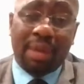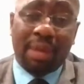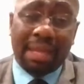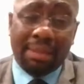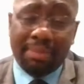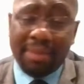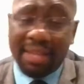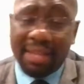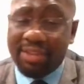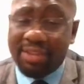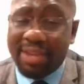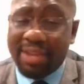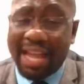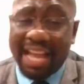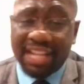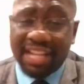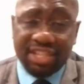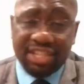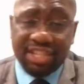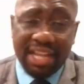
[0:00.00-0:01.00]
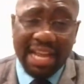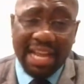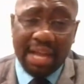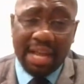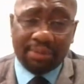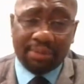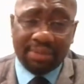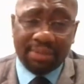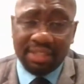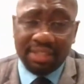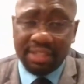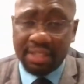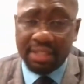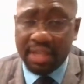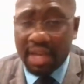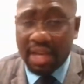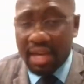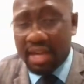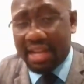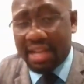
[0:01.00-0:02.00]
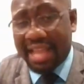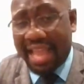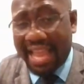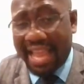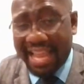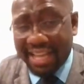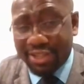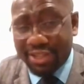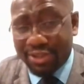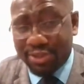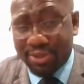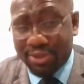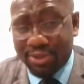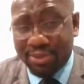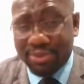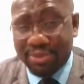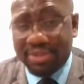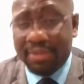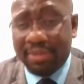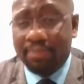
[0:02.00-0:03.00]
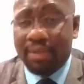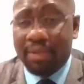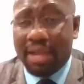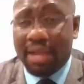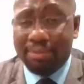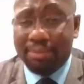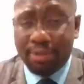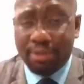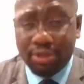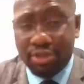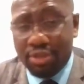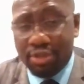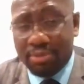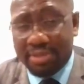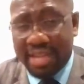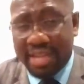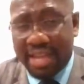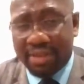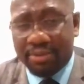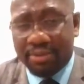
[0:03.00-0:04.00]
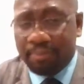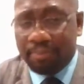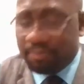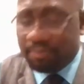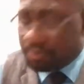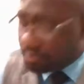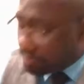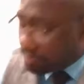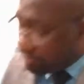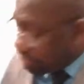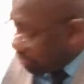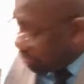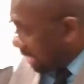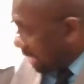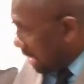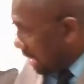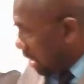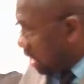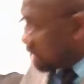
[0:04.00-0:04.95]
recommend you guys check out Doug Andrews' YouTube channel. I